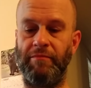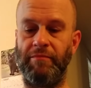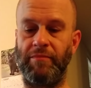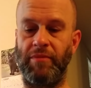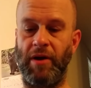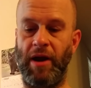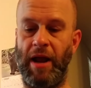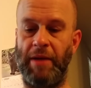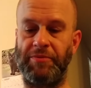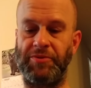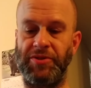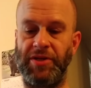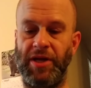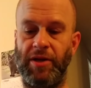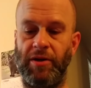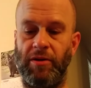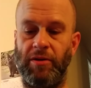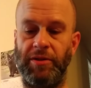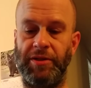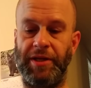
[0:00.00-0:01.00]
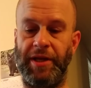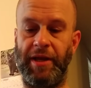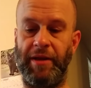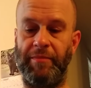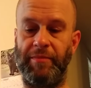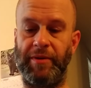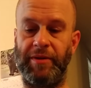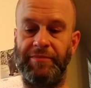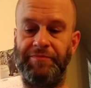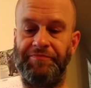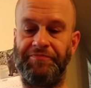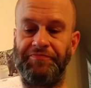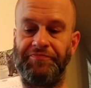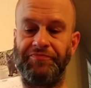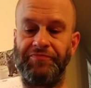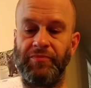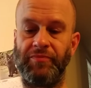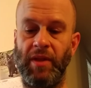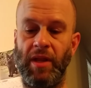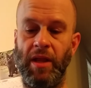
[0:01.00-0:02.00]
perhaps not all day, but
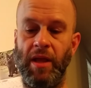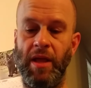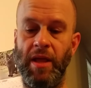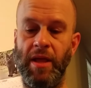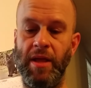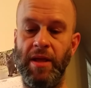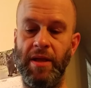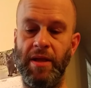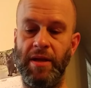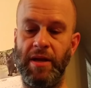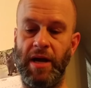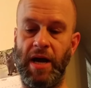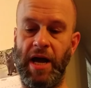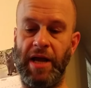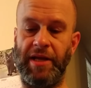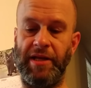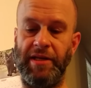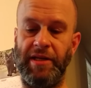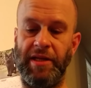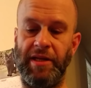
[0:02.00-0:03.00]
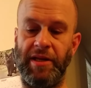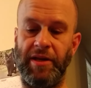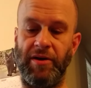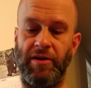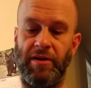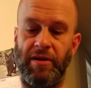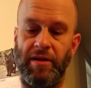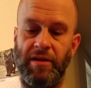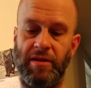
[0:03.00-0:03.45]
I can eat it uh,